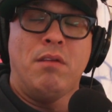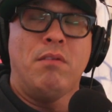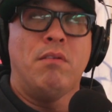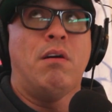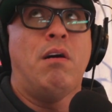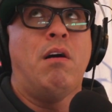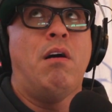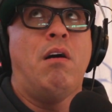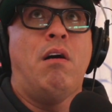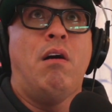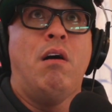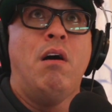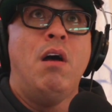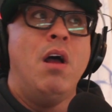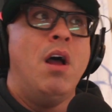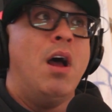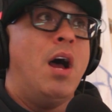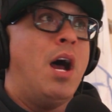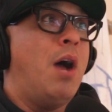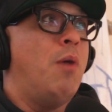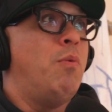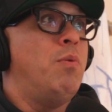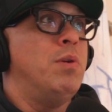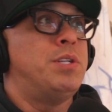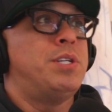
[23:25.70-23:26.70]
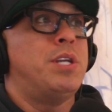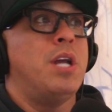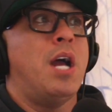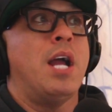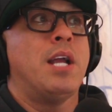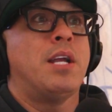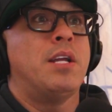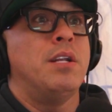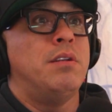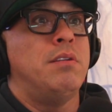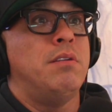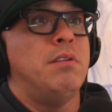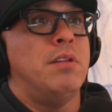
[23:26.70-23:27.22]
like, oh, I wish
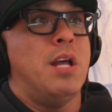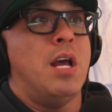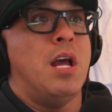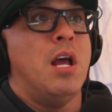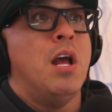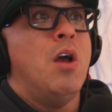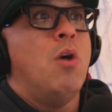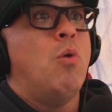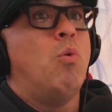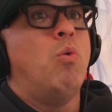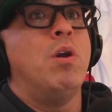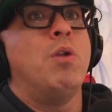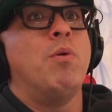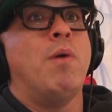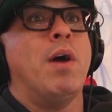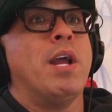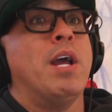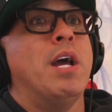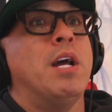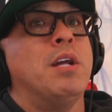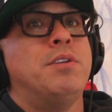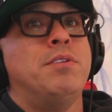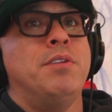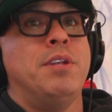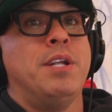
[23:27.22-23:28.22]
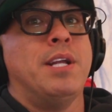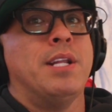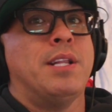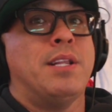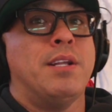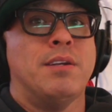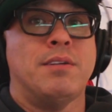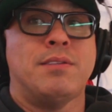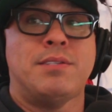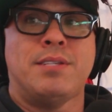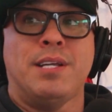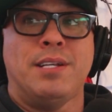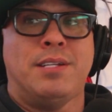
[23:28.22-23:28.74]
I could do that. What do I got to do to
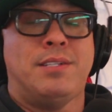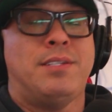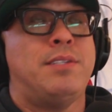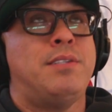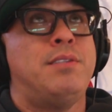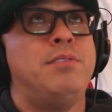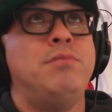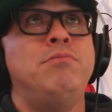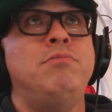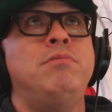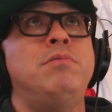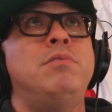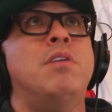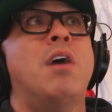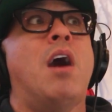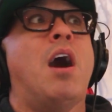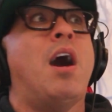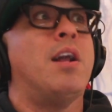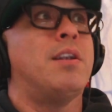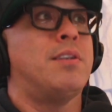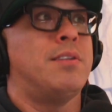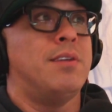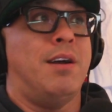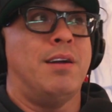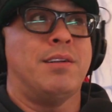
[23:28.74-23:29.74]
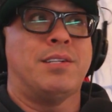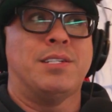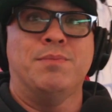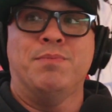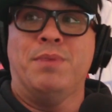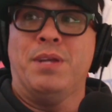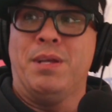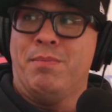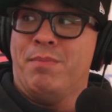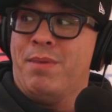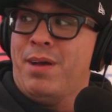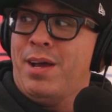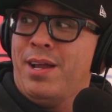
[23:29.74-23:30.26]
get there? It's like, do not talk
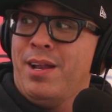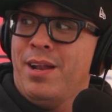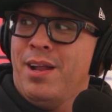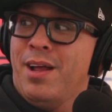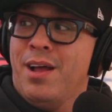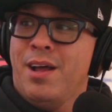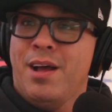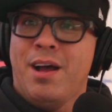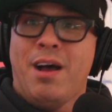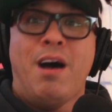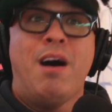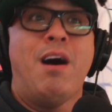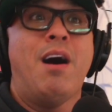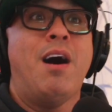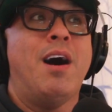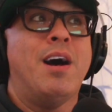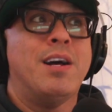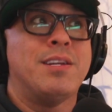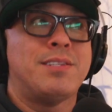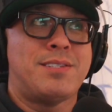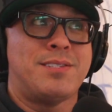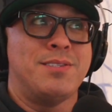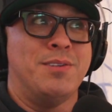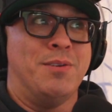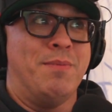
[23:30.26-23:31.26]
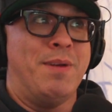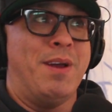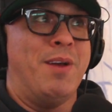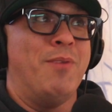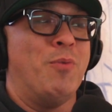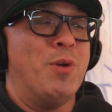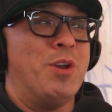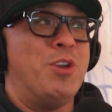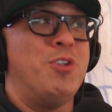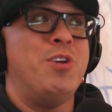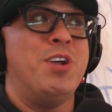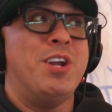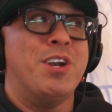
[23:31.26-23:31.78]
to me, man. Hustle,
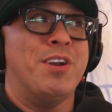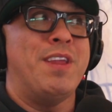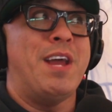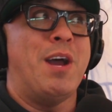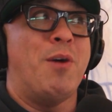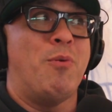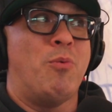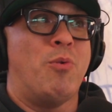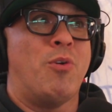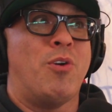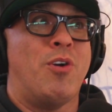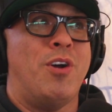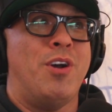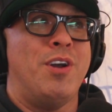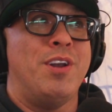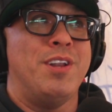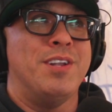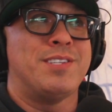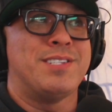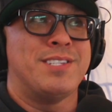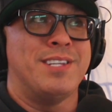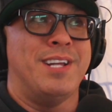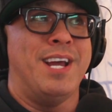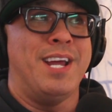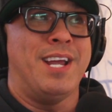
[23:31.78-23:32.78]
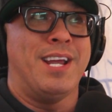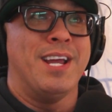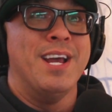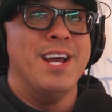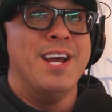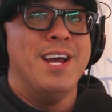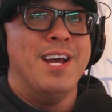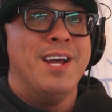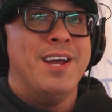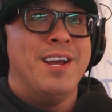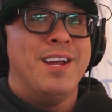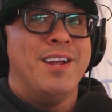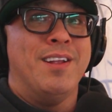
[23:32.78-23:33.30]
man. When you hear that word, it's like
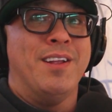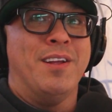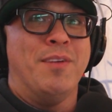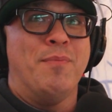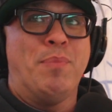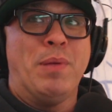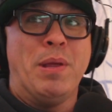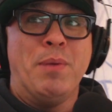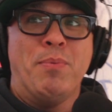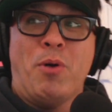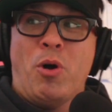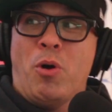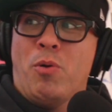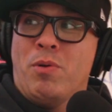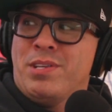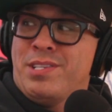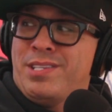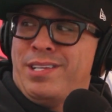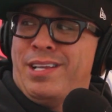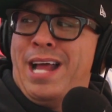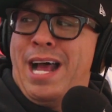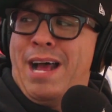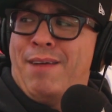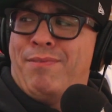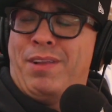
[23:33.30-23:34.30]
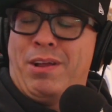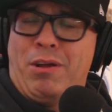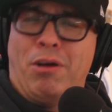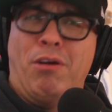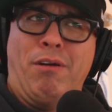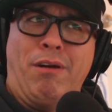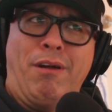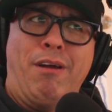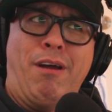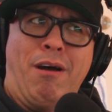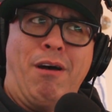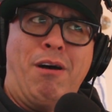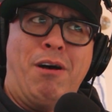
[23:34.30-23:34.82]
people always laugh, like,
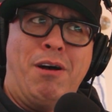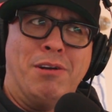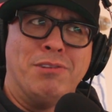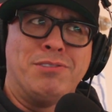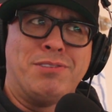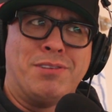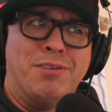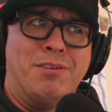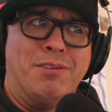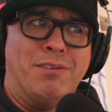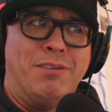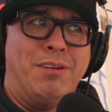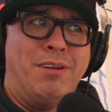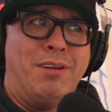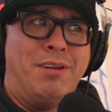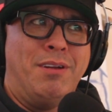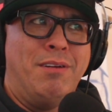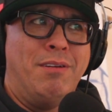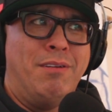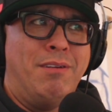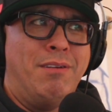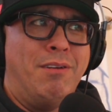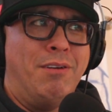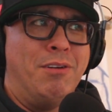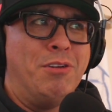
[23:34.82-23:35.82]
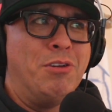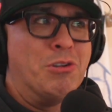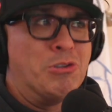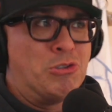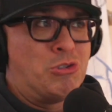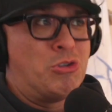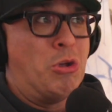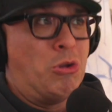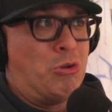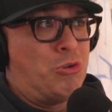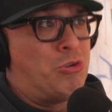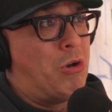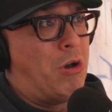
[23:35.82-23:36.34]
oh yeah, hustle. Like, oh, you
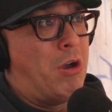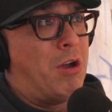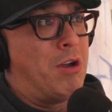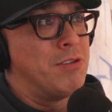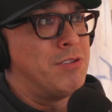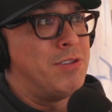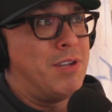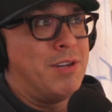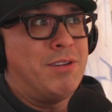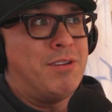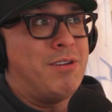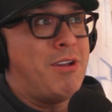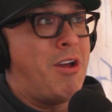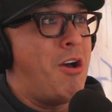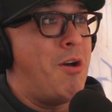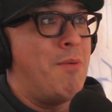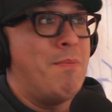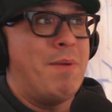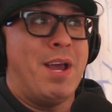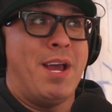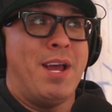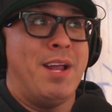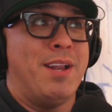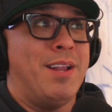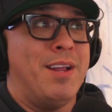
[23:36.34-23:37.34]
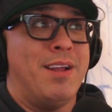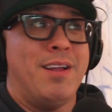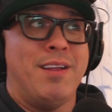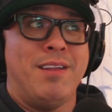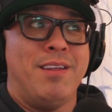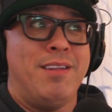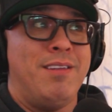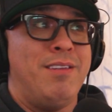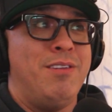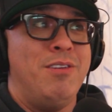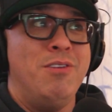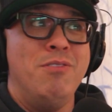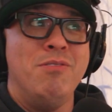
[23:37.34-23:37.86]
can sell drugs? Like, no, man,
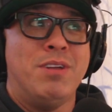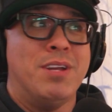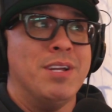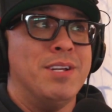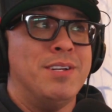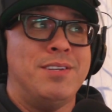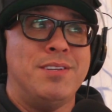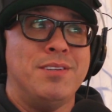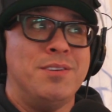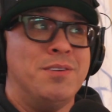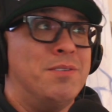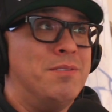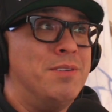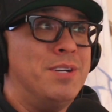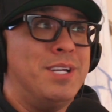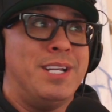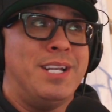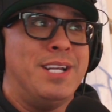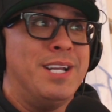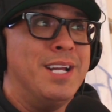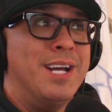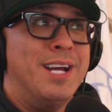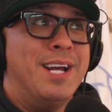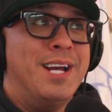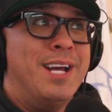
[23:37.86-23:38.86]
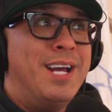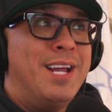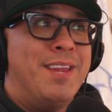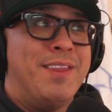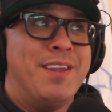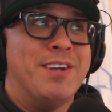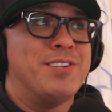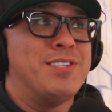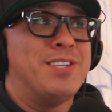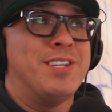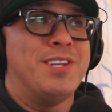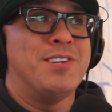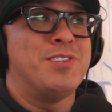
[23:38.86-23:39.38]
you can do it.
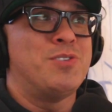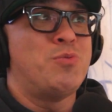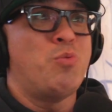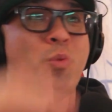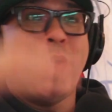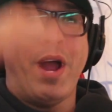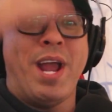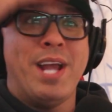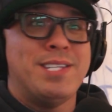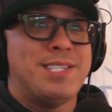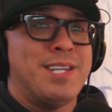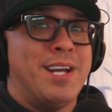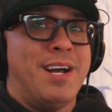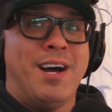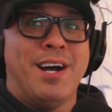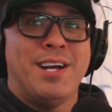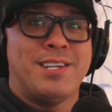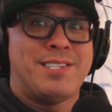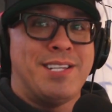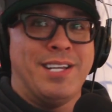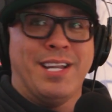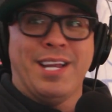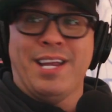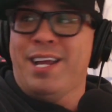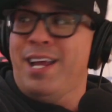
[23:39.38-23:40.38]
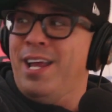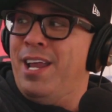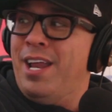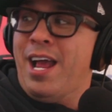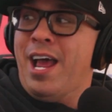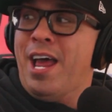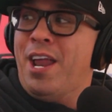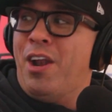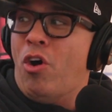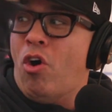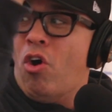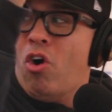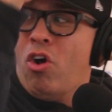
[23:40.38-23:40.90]
There's ways of hustling
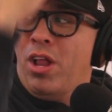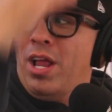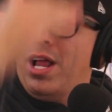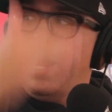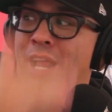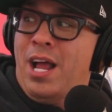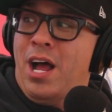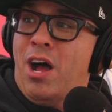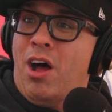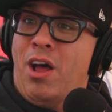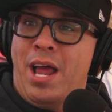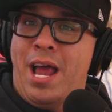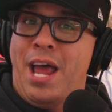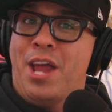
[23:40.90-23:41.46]
at all.